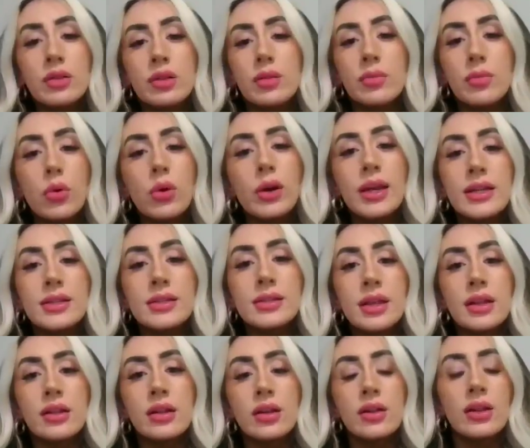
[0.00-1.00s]
with the boys."
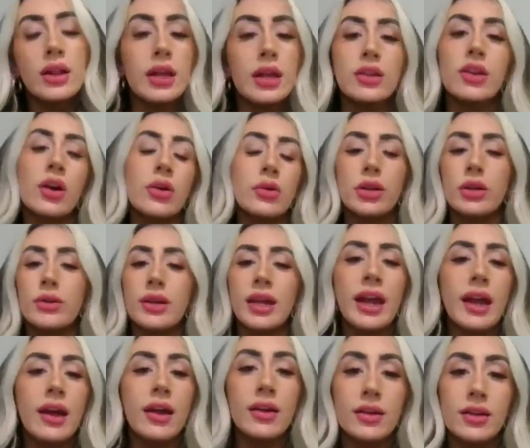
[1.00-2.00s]
And they're like, "No, you
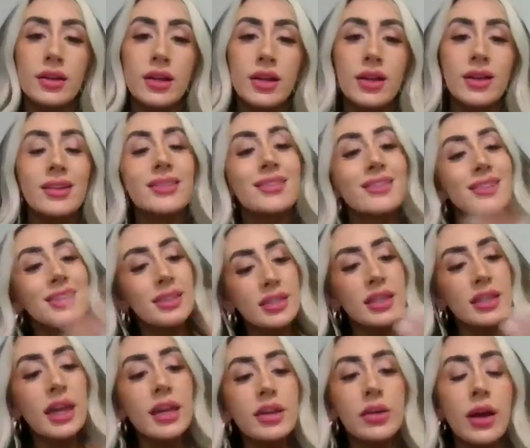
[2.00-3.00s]
can't." Because
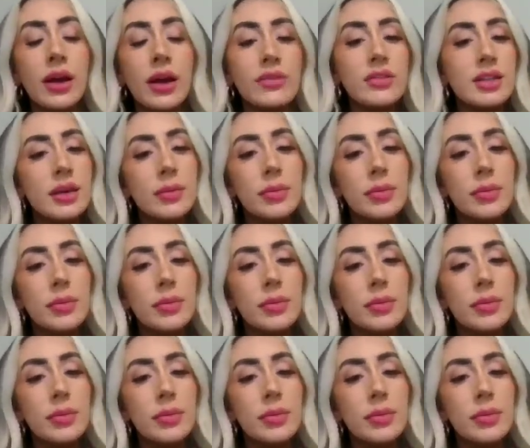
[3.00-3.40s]
again, you have to